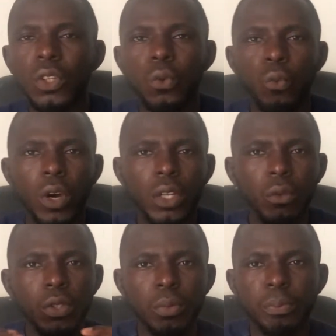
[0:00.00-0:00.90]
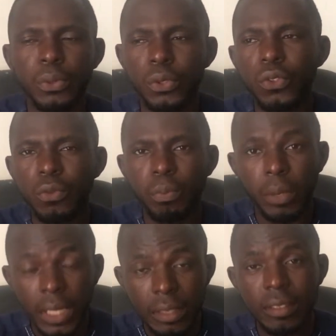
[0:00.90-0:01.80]
When you want to produce
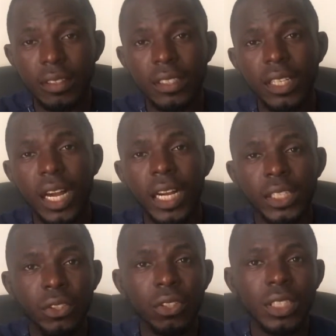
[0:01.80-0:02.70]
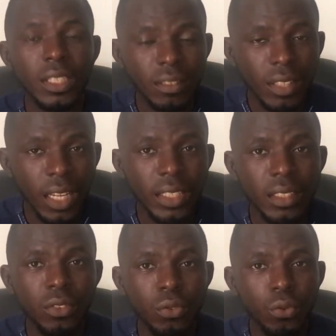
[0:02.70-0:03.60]
paint and you don't understand the
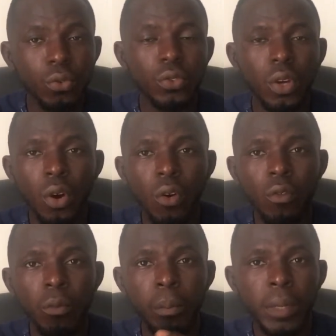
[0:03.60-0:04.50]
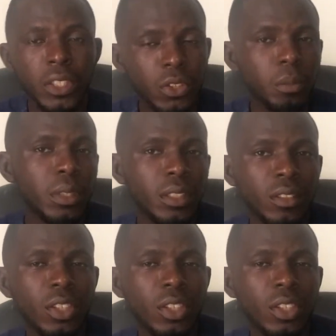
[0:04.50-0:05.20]
tools of measurement,